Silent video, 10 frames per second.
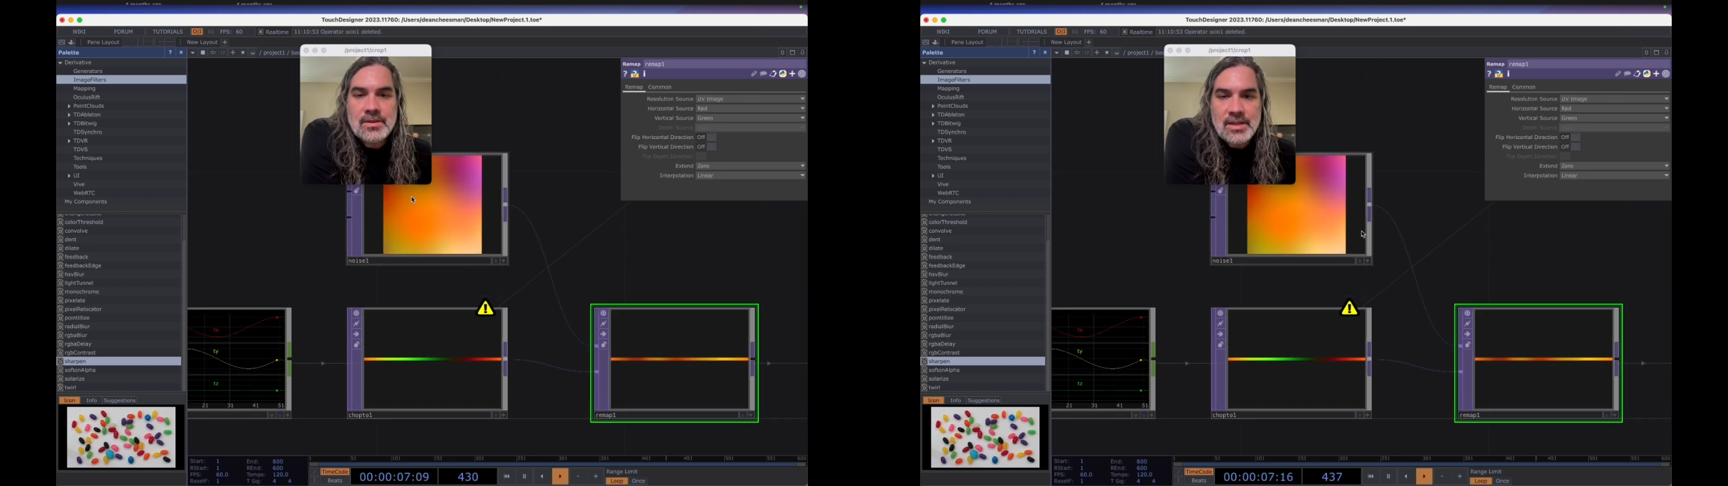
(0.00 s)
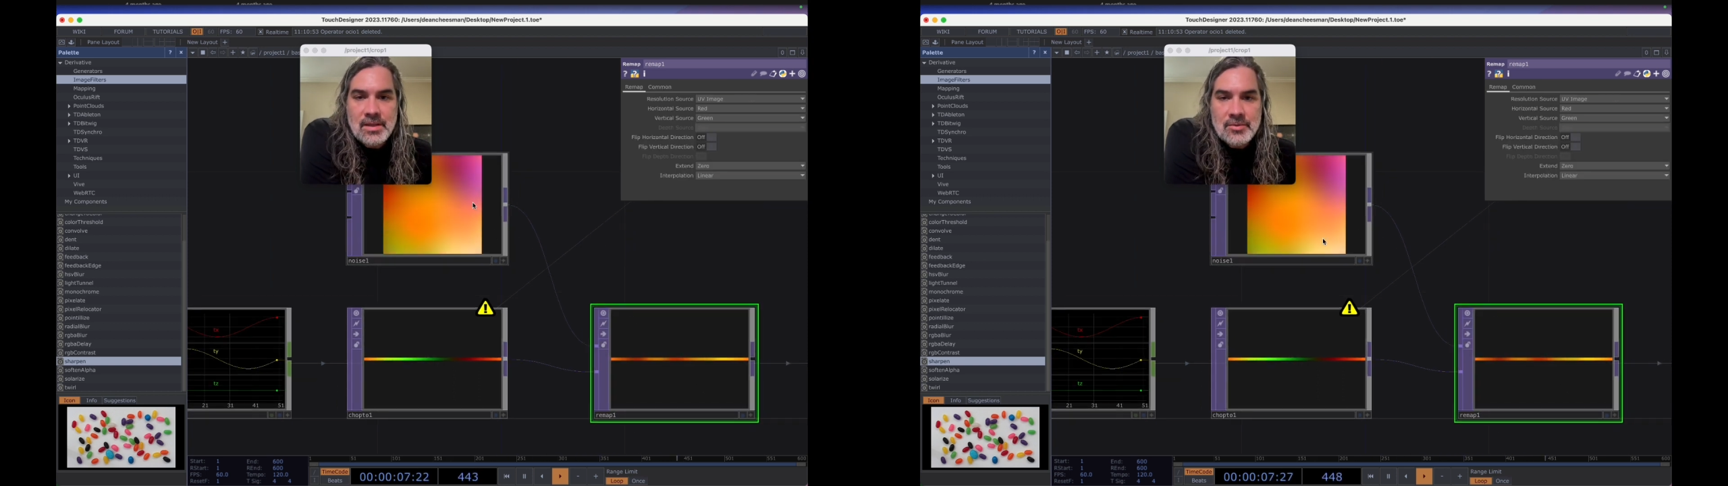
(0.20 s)

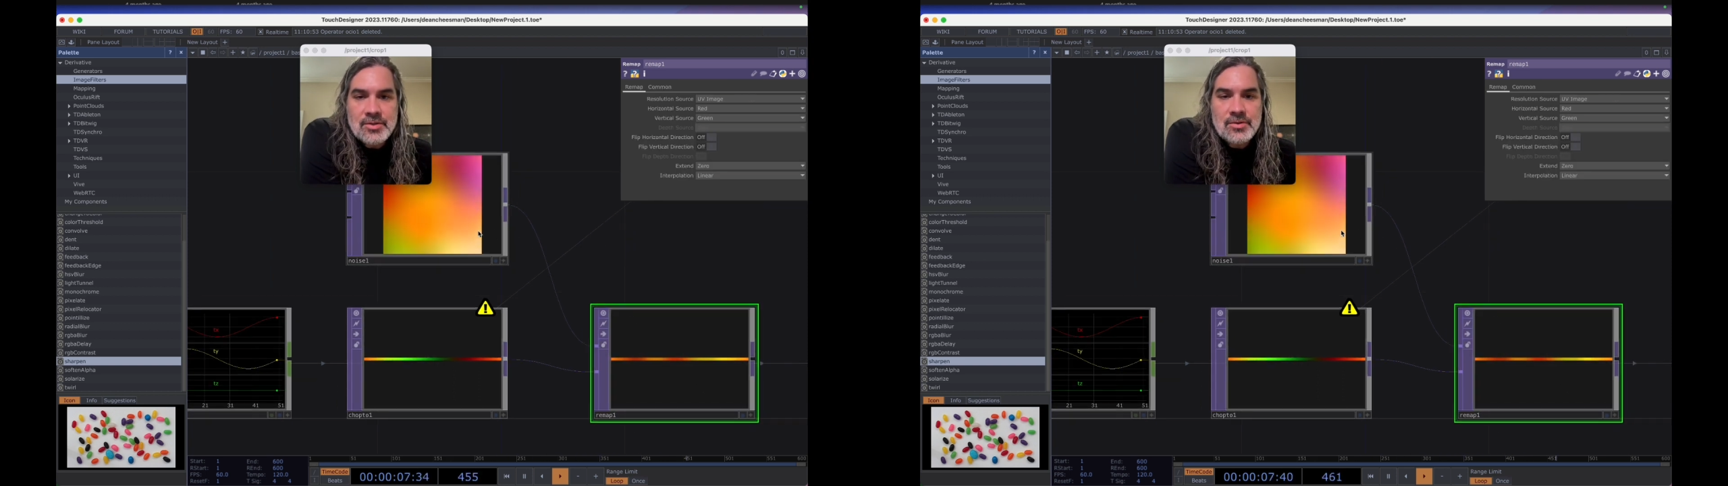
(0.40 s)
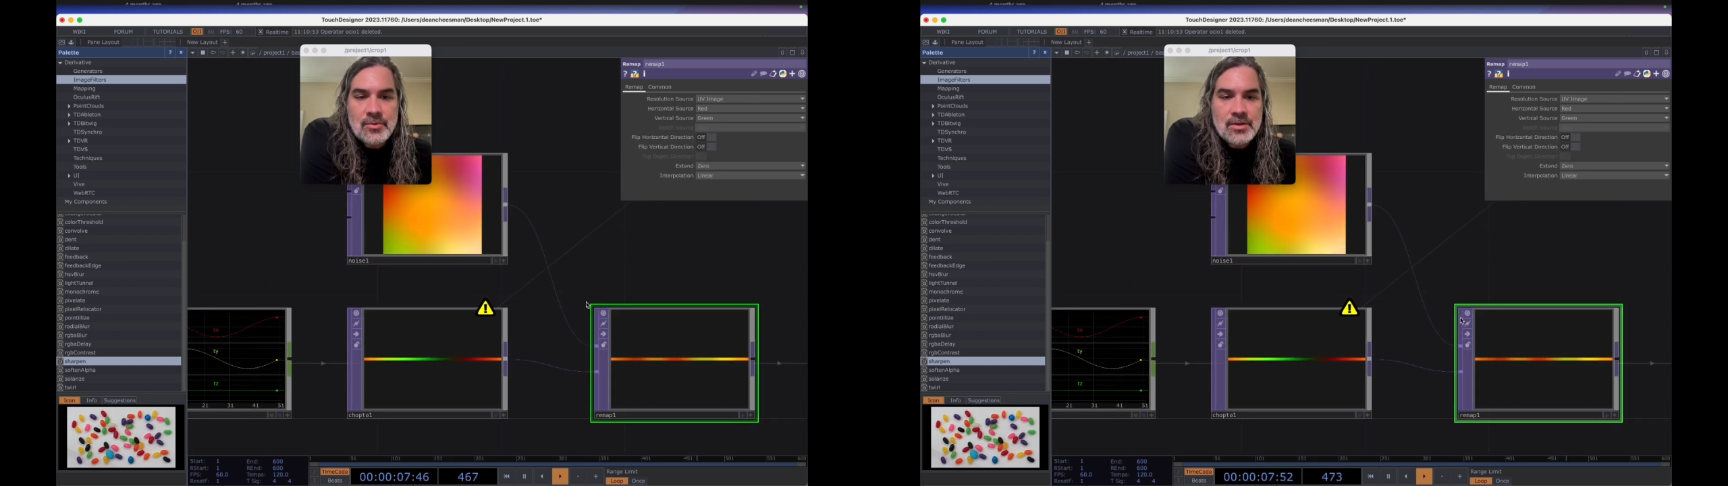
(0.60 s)
the image
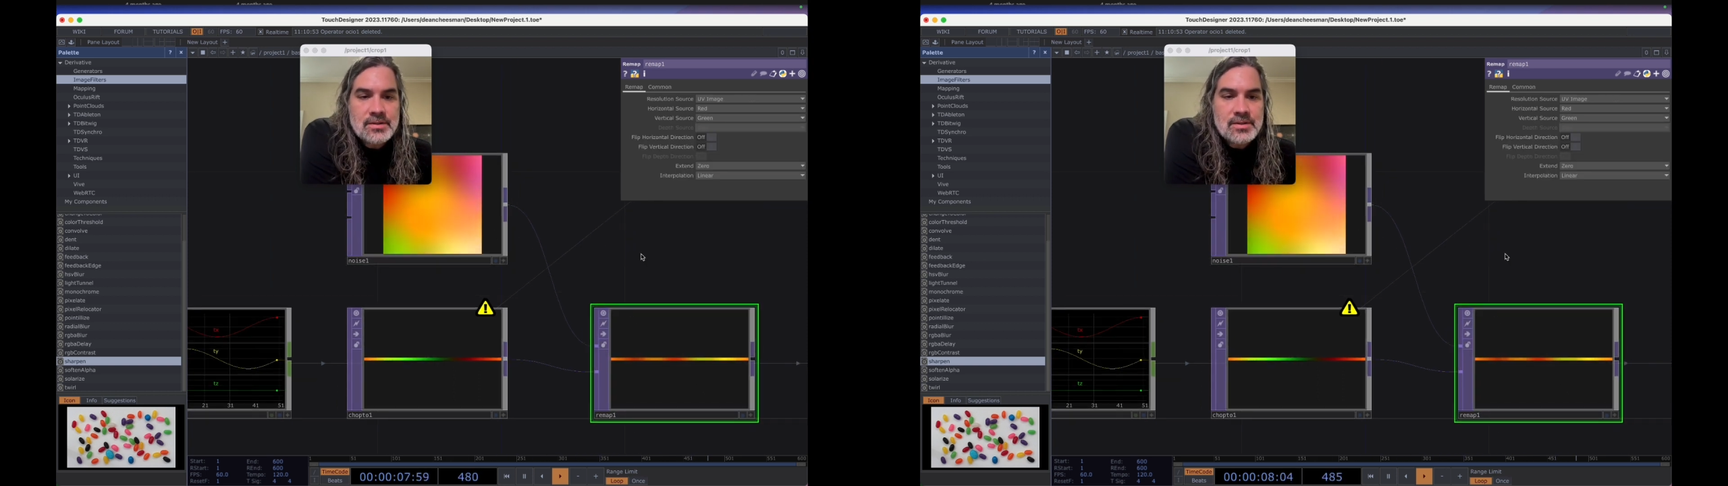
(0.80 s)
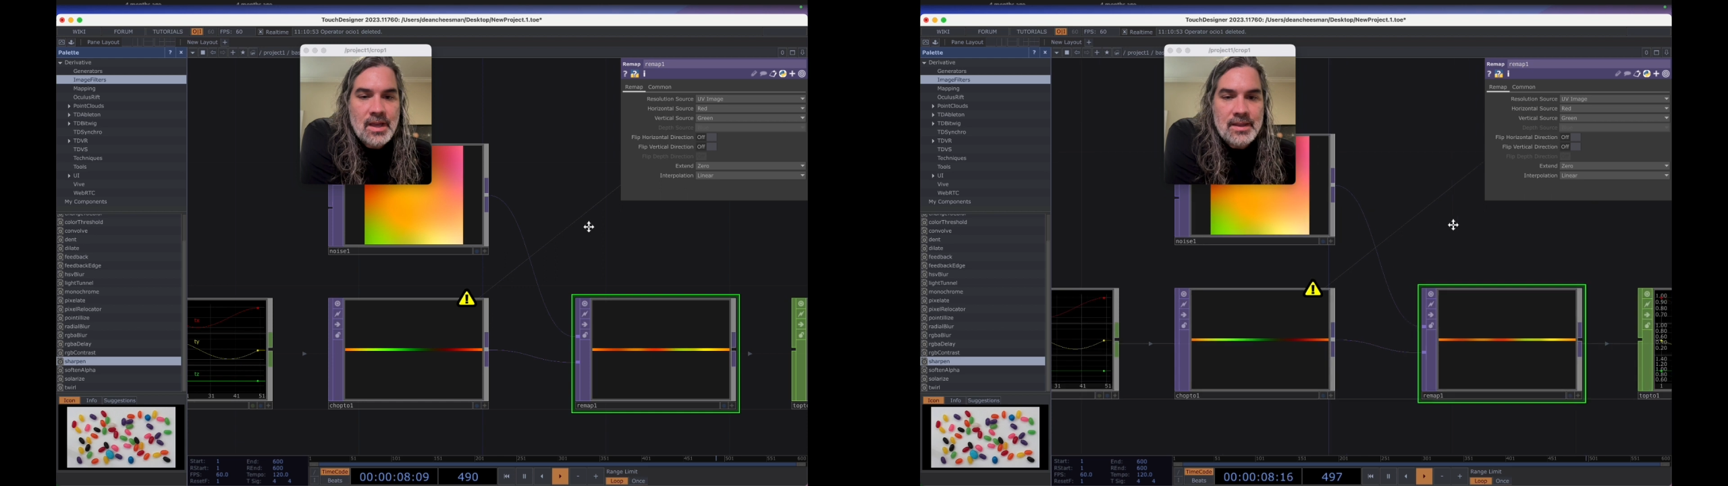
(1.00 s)

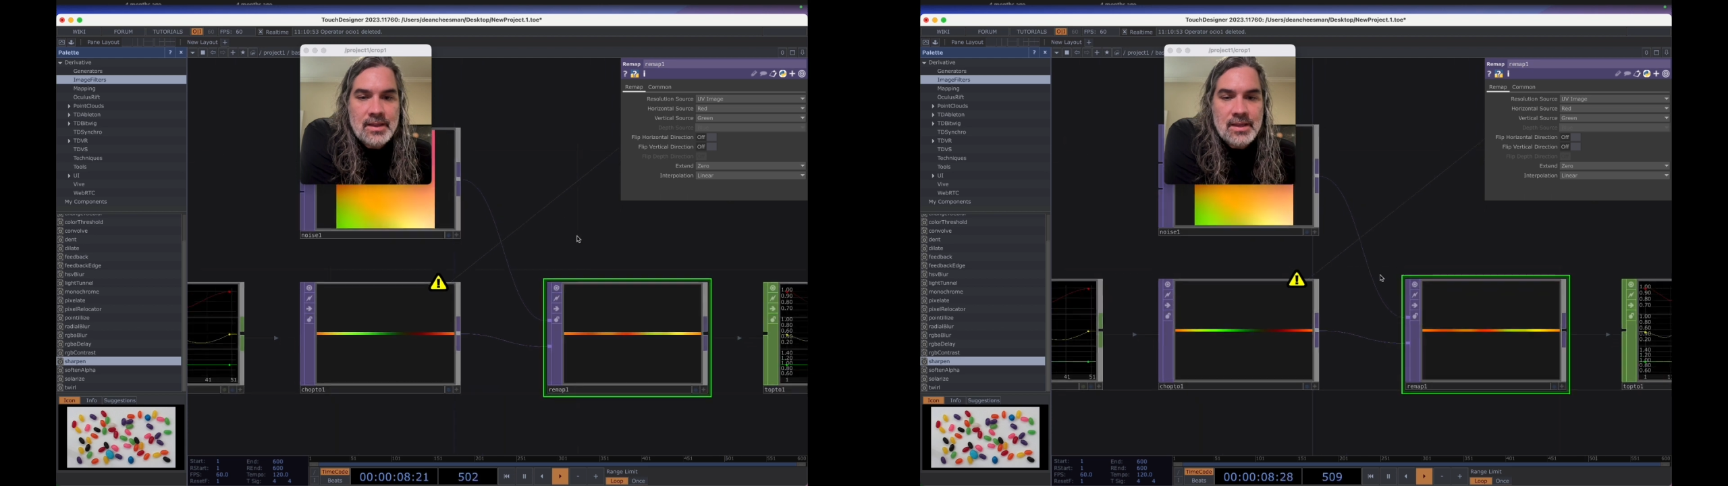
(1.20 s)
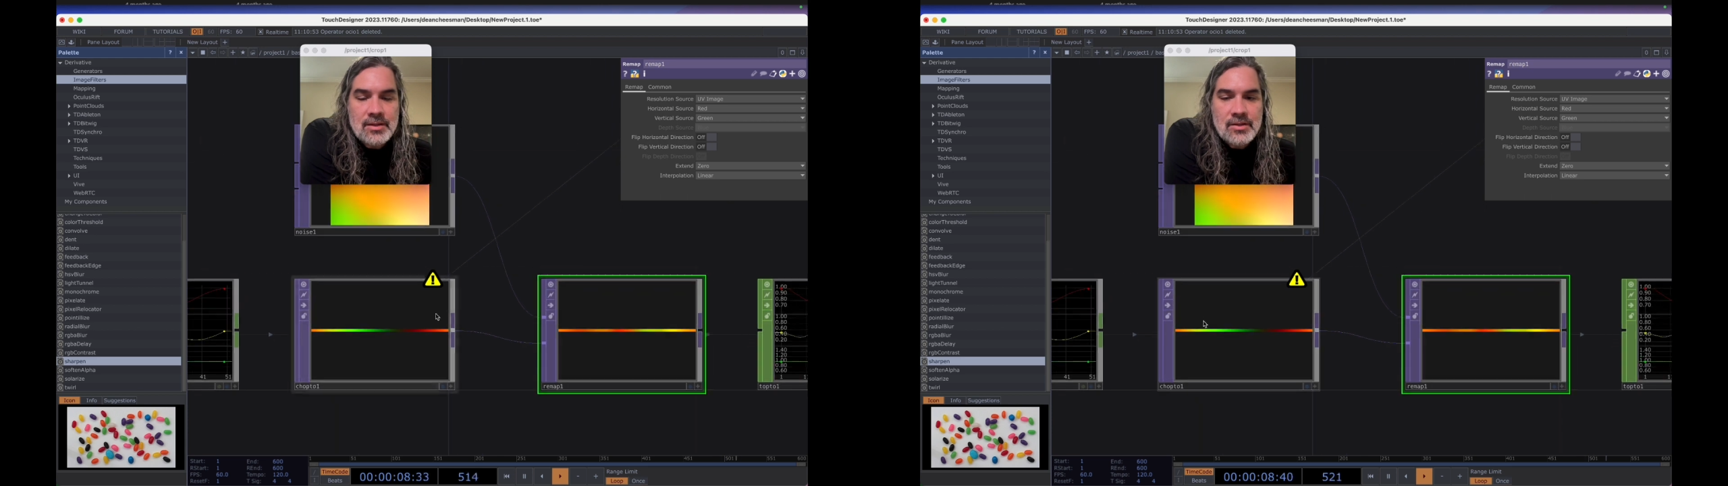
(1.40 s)
source, and then